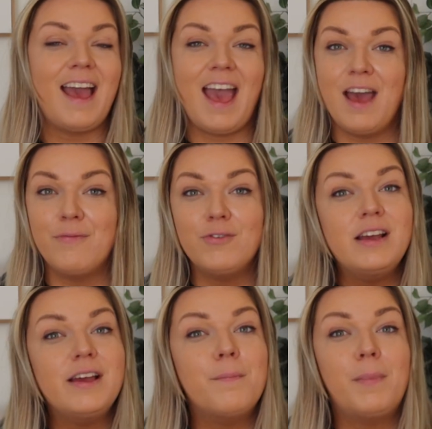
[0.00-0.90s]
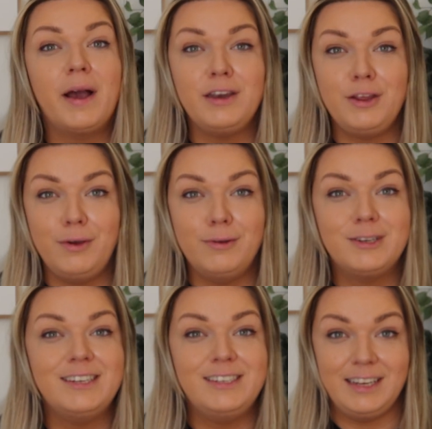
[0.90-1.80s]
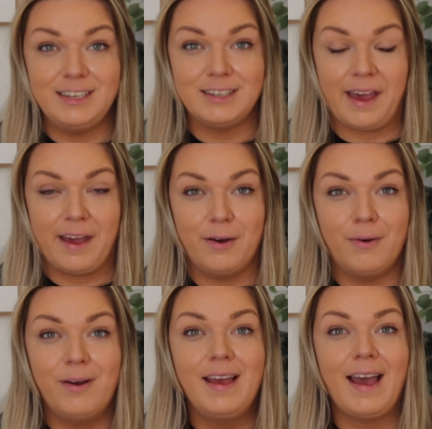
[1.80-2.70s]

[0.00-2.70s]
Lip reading: every minute detail,